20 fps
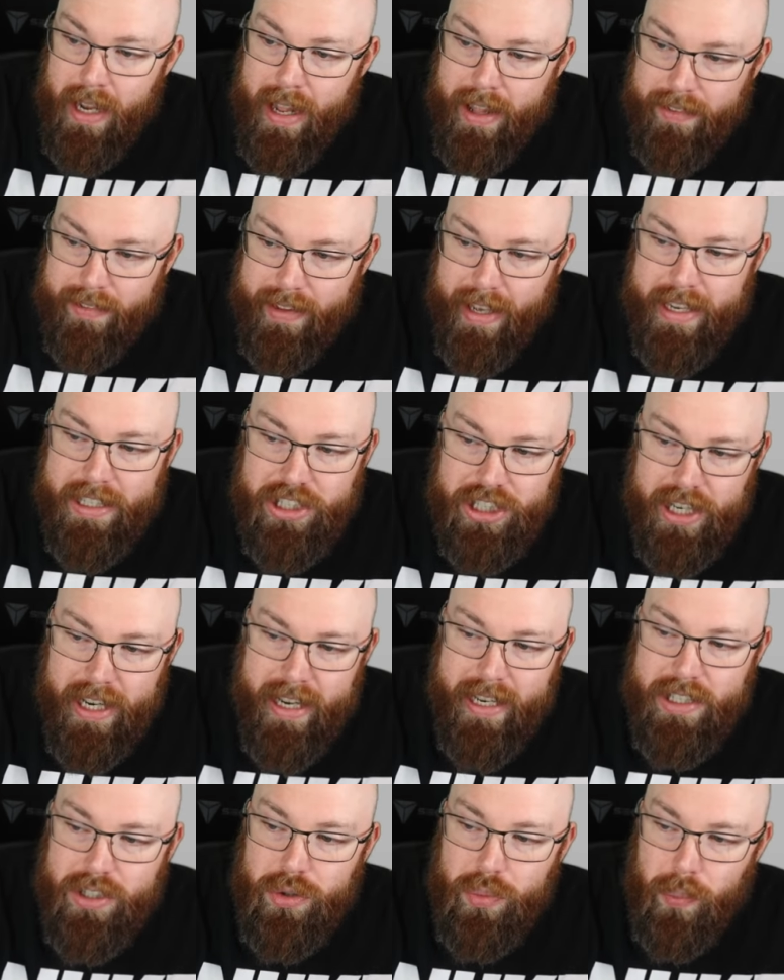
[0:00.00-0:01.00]
That
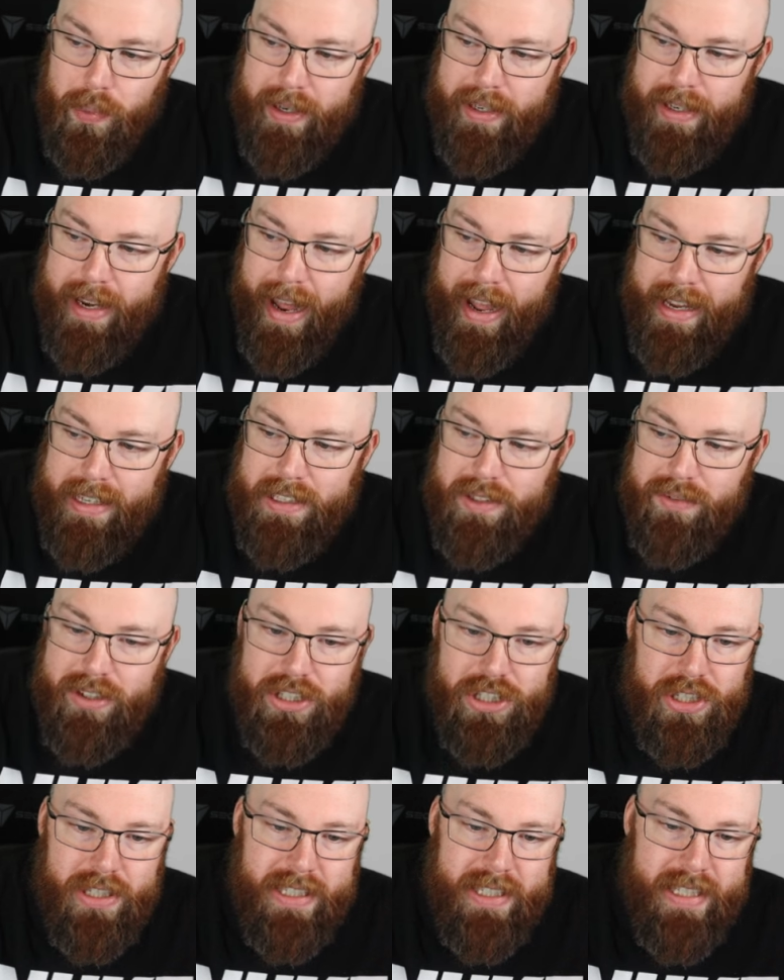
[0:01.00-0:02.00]
changed when
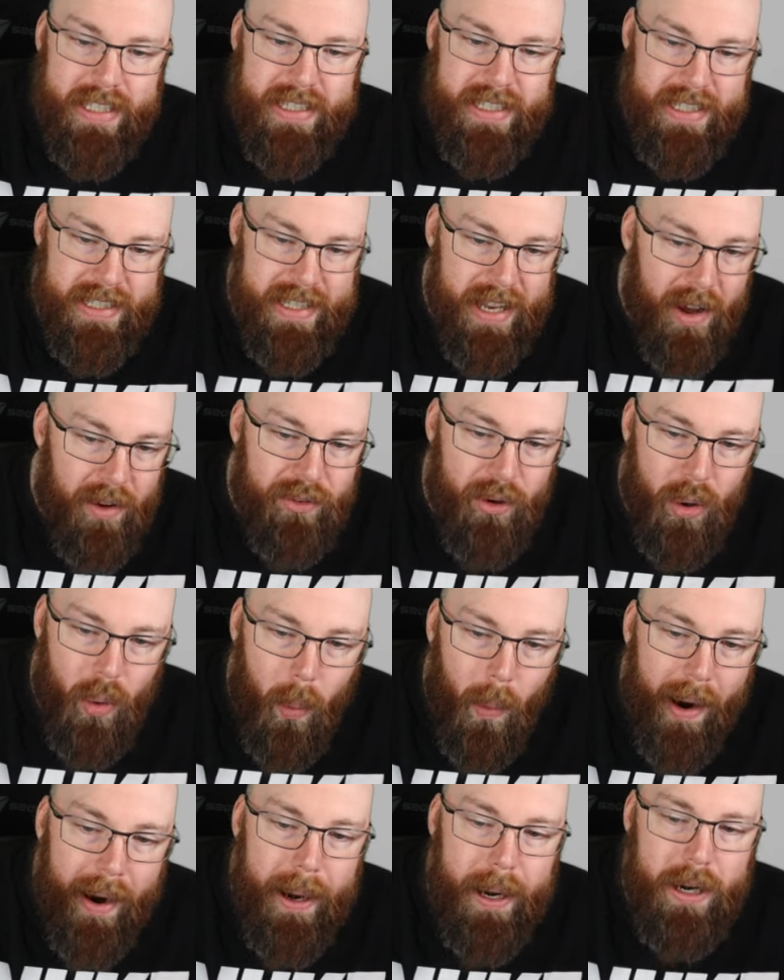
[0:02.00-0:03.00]
Activision itself
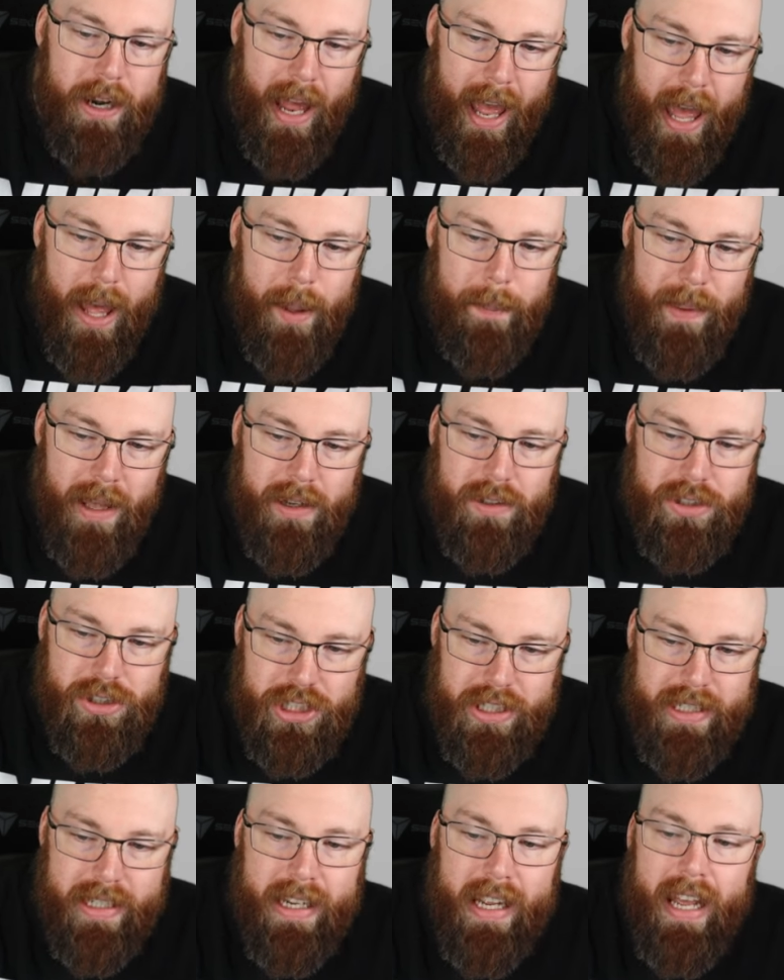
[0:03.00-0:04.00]
acquired
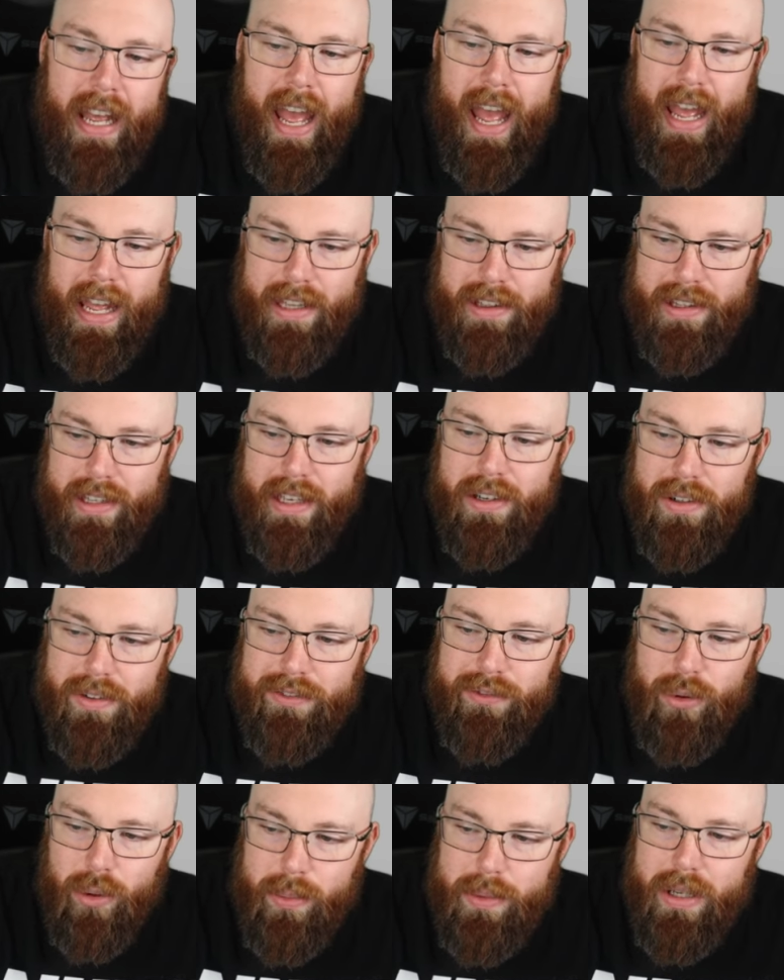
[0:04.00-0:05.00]
MLG and later
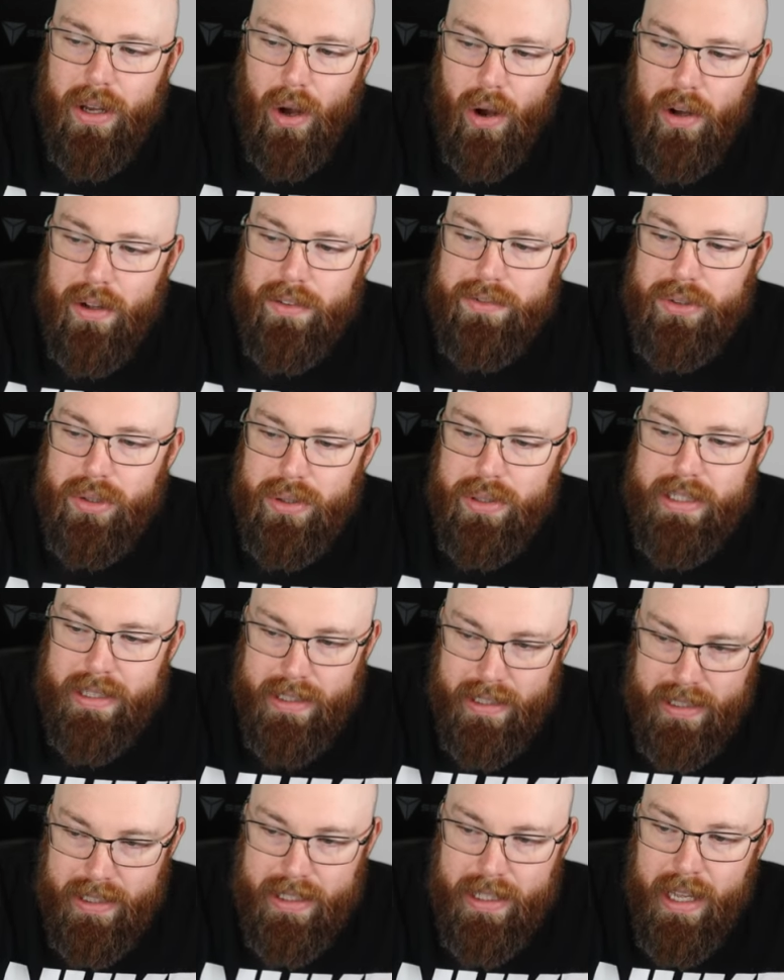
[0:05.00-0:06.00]
formed the Call of Duty
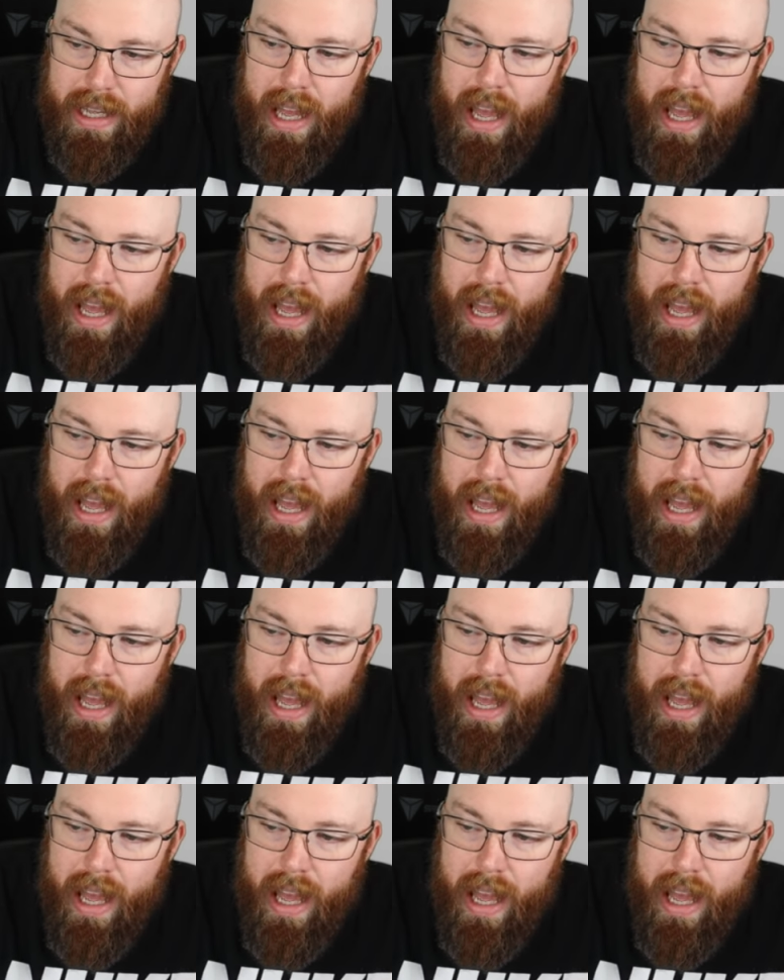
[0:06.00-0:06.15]
League,